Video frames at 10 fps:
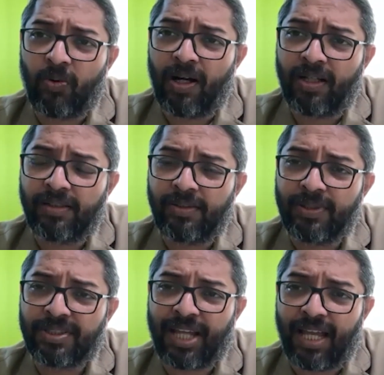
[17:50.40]
Goa
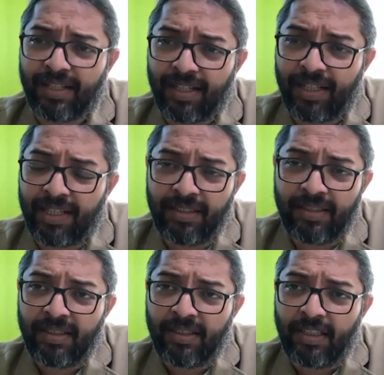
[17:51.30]
into a Shanghai,
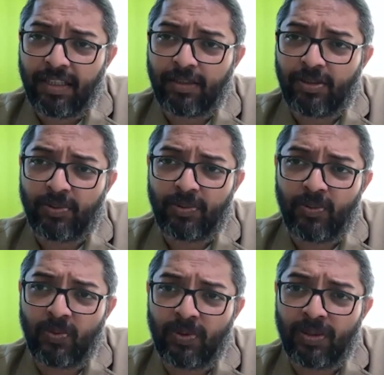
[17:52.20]

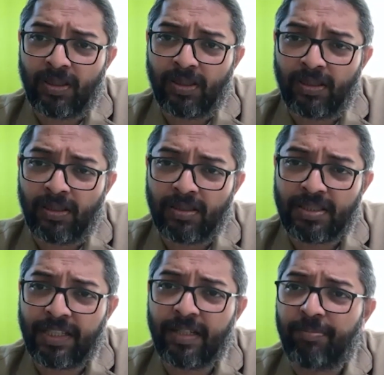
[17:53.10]
into a
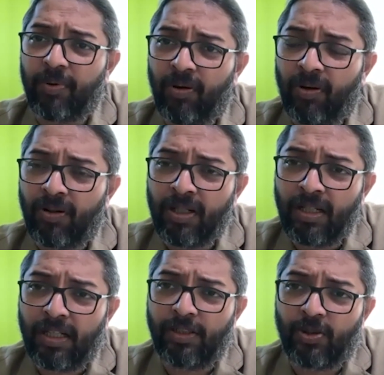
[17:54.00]
Singapore,
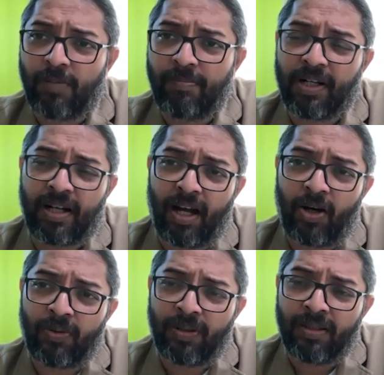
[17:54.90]
into a Macau.